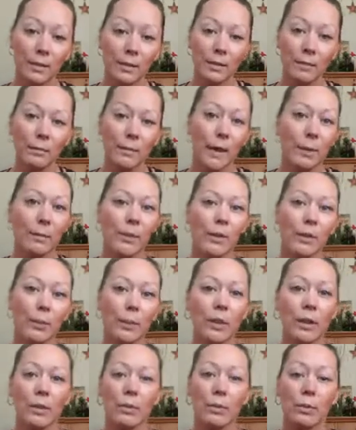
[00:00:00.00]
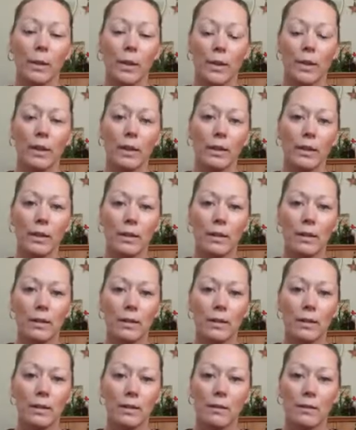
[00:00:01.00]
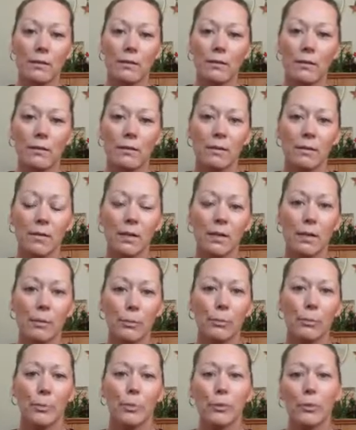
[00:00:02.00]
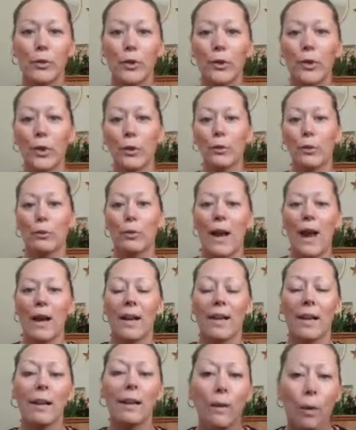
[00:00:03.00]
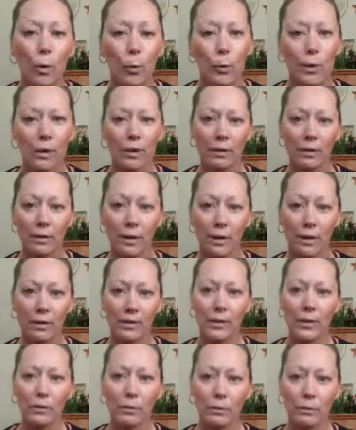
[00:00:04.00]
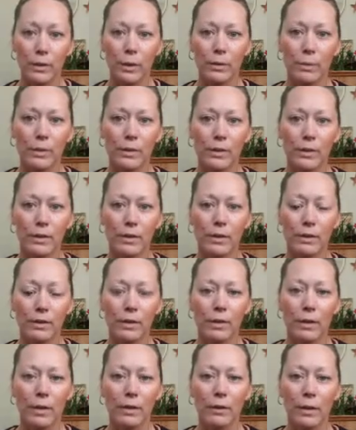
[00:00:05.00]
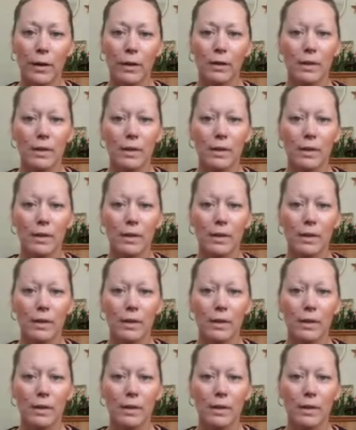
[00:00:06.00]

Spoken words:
Maybe 2020 is the the cracking open of the ribs of our